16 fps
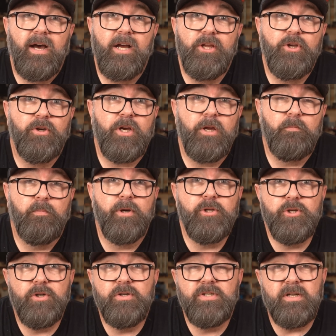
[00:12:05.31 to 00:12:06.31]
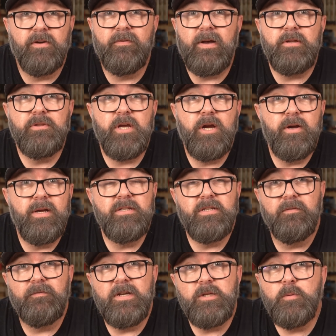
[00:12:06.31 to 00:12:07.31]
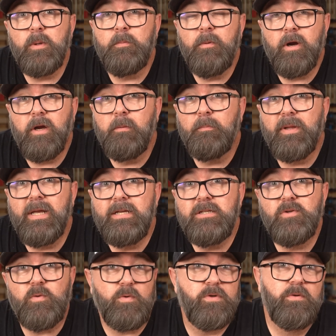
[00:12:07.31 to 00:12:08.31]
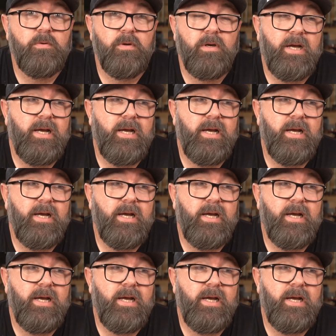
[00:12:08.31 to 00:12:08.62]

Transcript: You can put yourself out there into Facebook Marketplace or